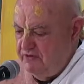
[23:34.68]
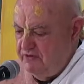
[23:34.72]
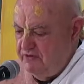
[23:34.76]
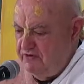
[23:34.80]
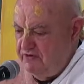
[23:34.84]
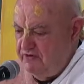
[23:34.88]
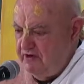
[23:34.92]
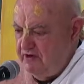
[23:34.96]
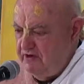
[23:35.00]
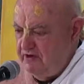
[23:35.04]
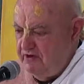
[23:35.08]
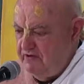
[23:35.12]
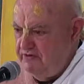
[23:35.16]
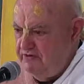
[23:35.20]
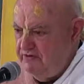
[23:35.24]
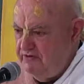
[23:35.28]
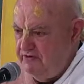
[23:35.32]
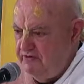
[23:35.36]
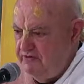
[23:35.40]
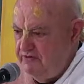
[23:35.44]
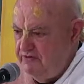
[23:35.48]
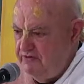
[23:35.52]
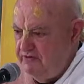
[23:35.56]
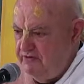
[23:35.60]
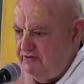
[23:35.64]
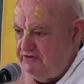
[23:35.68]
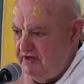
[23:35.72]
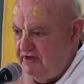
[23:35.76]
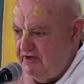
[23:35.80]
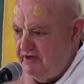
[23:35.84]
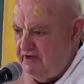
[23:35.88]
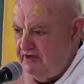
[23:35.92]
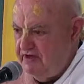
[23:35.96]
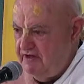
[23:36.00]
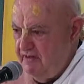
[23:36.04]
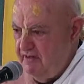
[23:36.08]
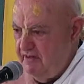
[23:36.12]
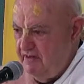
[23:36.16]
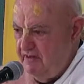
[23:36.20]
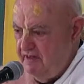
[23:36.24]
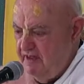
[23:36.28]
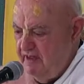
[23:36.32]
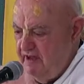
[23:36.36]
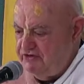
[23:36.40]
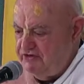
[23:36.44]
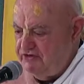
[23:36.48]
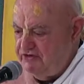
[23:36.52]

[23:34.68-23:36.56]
smoother, one who's uh,